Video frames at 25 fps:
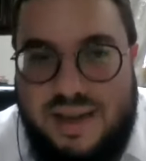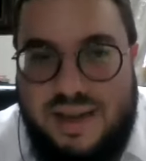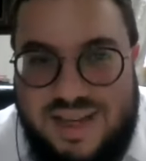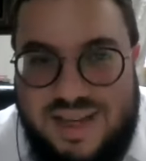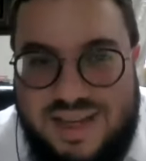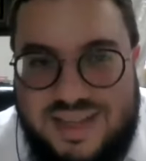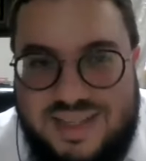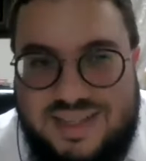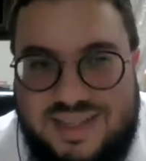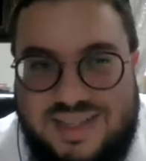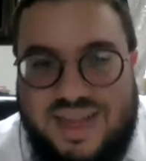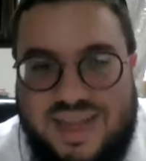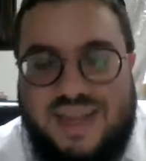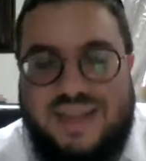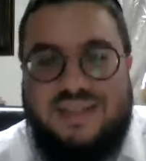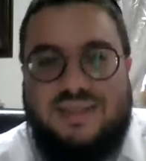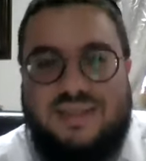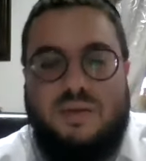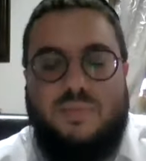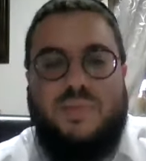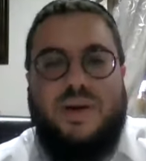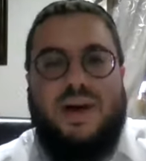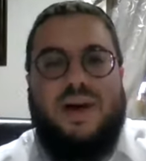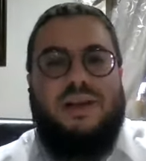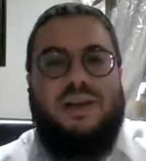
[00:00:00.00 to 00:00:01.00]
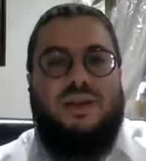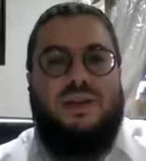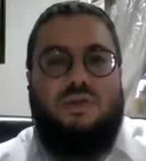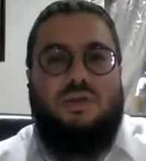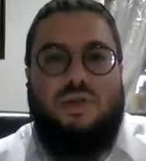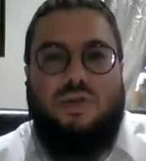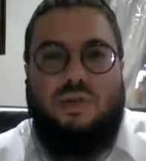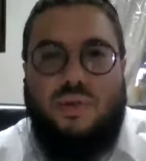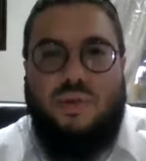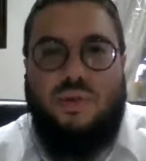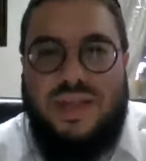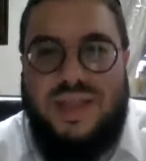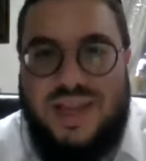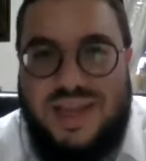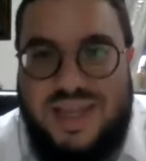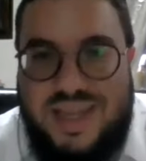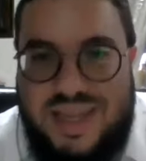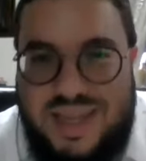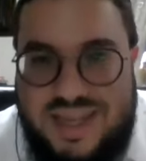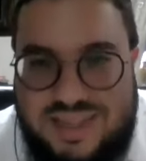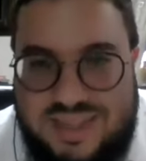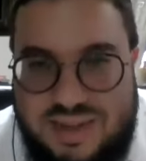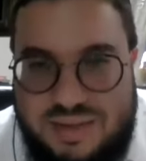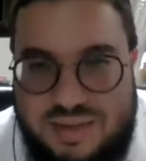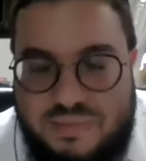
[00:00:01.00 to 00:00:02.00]
he says about Yeshua that he
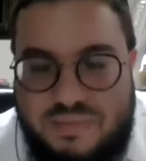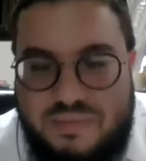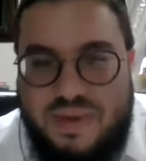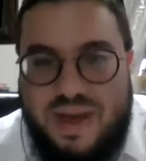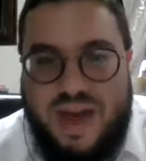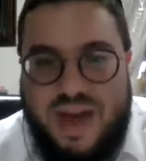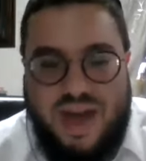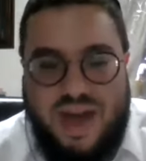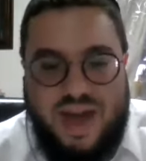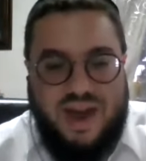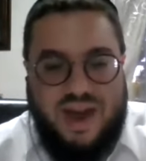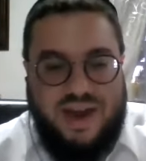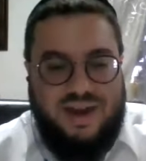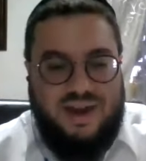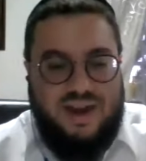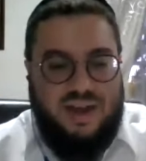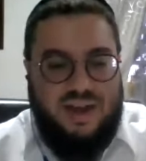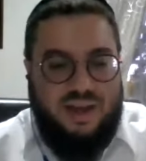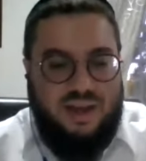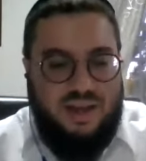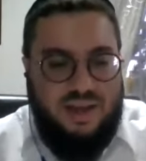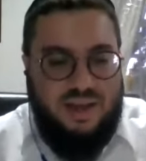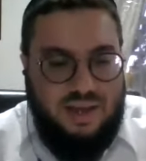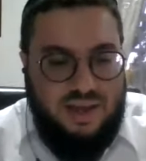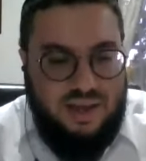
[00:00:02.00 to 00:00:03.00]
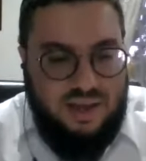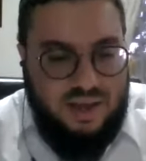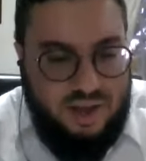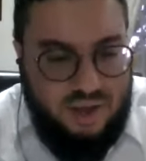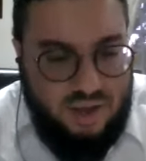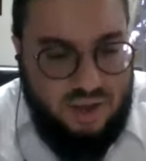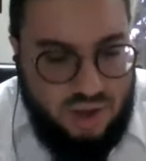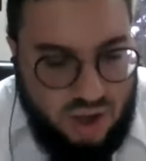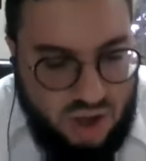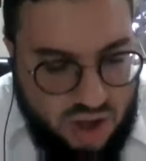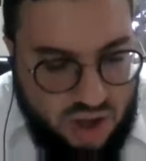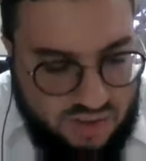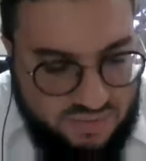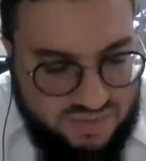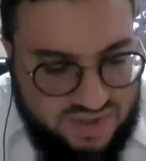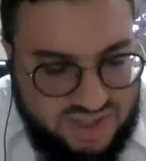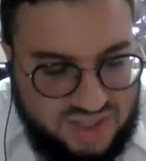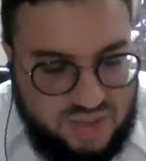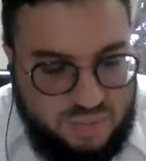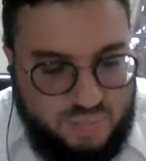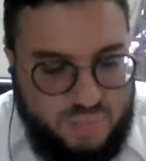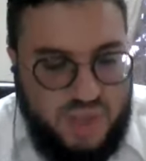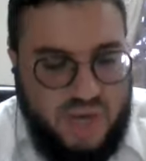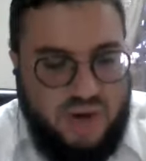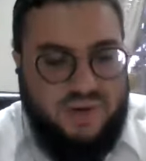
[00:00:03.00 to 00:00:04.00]
is a man of
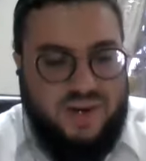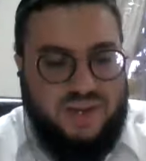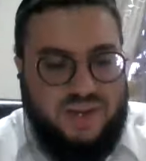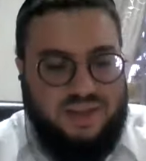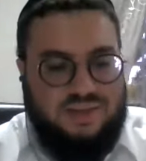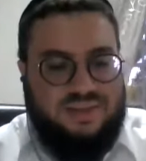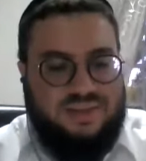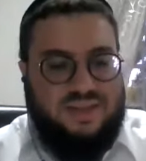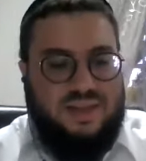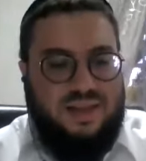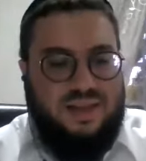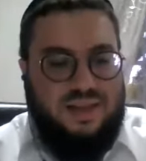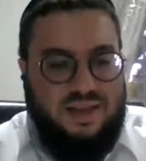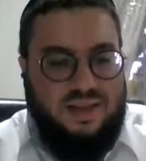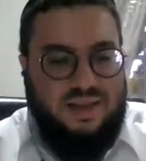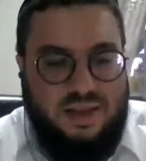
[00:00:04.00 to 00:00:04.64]
spirit.